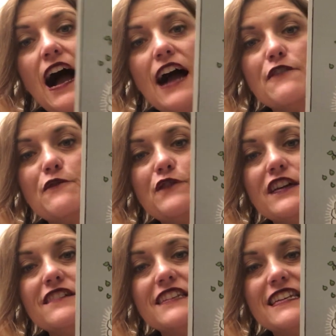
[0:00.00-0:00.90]
I'm
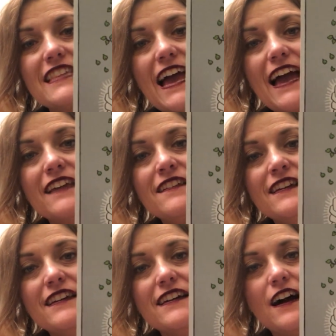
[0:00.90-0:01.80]
feeling that
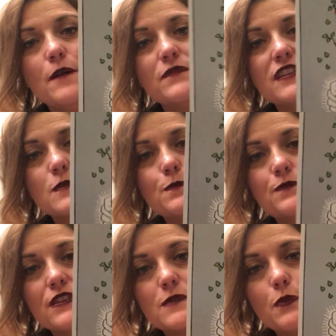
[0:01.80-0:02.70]
this
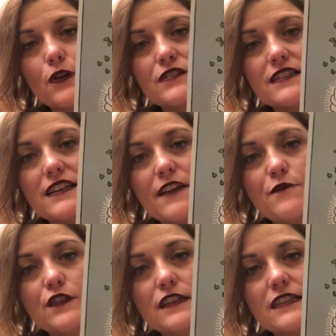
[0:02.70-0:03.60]
person, I'm
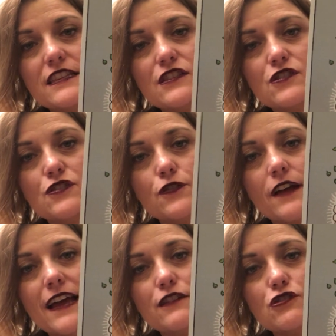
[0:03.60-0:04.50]
feeling this is your
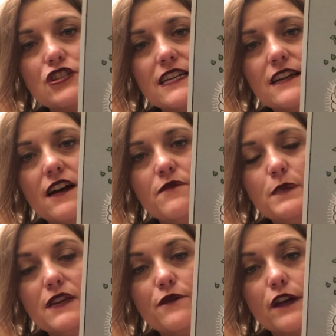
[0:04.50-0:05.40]
energy of
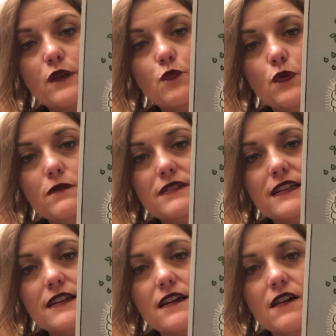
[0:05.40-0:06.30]
being very
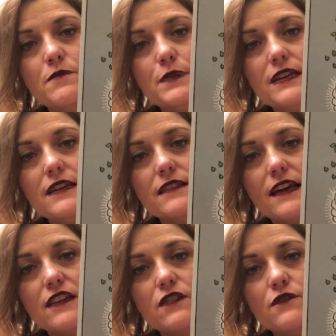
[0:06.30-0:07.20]
wounded, of being
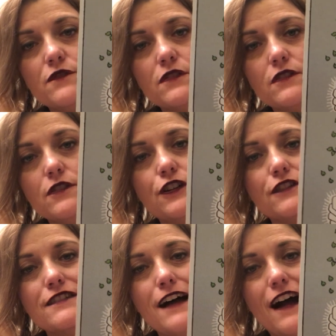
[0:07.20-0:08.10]
like
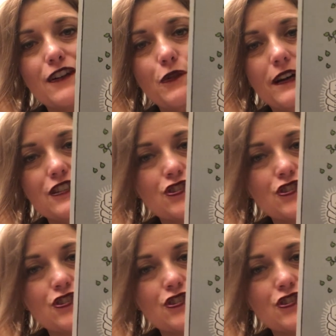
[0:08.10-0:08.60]
you're not quite